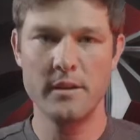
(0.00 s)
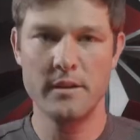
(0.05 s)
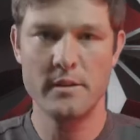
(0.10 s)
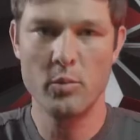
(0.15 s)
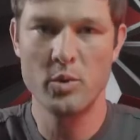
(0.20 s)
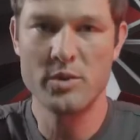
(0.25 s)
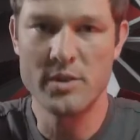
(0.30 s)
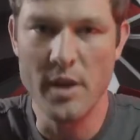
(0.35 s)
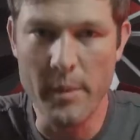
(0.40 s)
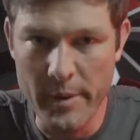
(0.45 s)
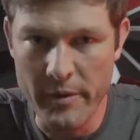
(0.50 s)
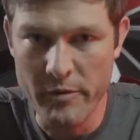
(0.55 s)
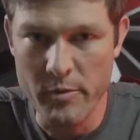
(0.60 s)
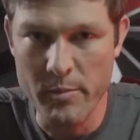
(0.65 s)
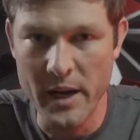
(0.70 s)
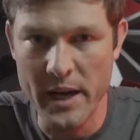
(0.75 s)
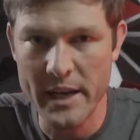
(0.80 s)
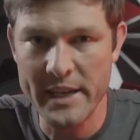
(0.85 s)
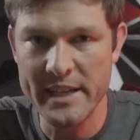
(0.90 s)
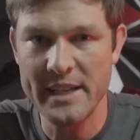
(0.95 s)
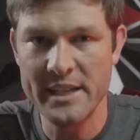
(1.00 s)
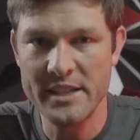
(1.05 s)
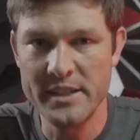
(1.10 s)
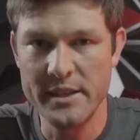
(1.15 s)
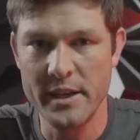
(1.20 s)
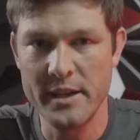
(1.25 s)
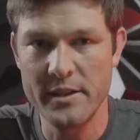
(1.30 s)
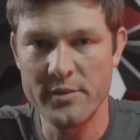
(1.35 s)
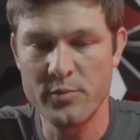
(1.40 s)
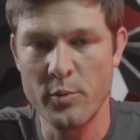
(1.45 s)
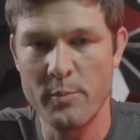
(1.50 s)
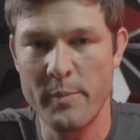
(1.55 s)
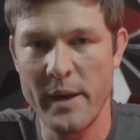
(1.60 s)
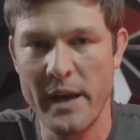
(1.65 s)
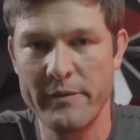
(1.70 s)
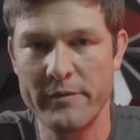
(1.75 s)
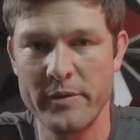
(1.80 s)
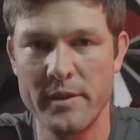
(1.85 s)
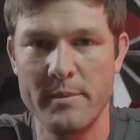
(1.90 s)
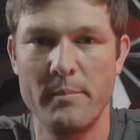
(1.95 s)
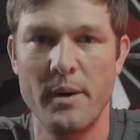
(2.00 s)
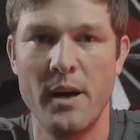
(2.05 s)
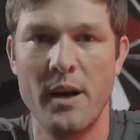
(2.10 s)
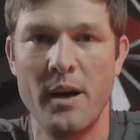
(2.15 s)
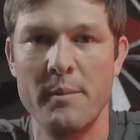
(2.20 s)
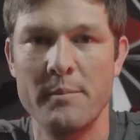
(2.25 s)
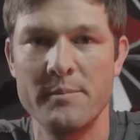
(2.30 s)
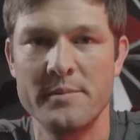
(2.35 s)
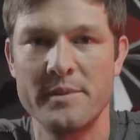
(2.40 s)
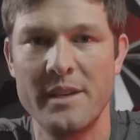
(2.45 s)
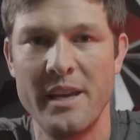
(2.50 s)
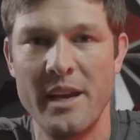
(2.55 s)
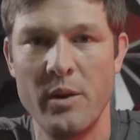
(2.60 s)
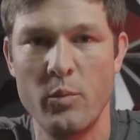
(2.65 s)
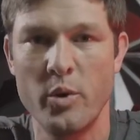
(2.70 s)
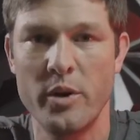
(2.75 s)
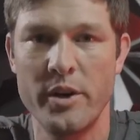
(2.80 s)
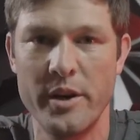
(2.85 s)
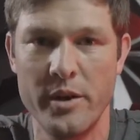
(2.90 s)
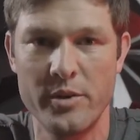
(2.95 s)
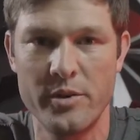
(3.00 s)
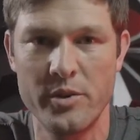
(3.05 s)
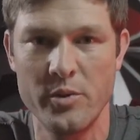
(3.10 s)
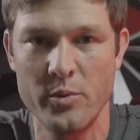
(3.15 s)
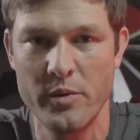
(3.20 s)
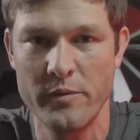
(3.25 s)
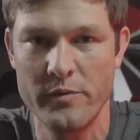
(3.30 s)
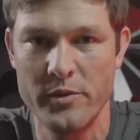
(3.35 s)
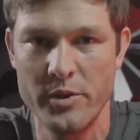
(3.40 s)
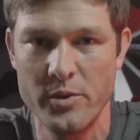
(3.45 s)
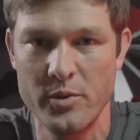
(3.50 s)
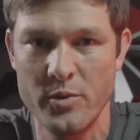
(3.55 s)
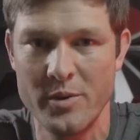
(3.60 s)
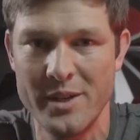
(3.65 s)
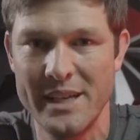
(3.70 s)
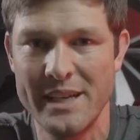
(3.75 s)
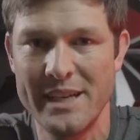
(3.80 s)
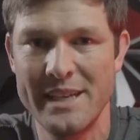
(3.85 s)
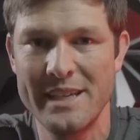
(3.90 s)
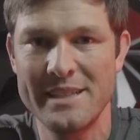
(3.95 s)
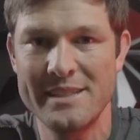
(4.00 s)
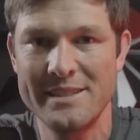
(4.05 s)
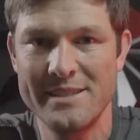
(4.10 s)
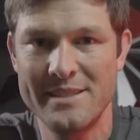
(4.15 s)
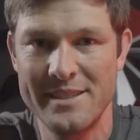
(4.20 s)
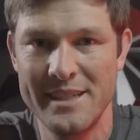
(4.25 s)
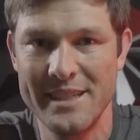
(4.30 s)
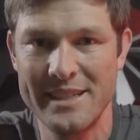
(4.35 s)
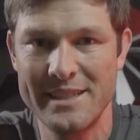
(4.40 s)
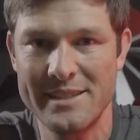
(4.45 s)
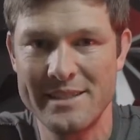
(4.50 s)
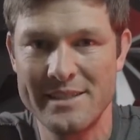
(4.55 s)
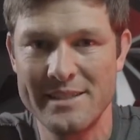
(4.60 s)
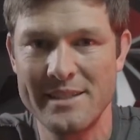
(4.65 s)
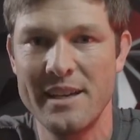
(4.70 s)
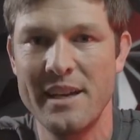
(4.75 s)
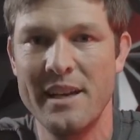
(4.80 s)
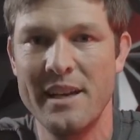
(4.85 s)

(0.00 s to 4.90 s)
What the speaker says: What's up everybody? Dennis with Bat Flip Bombs, and we're here to review 6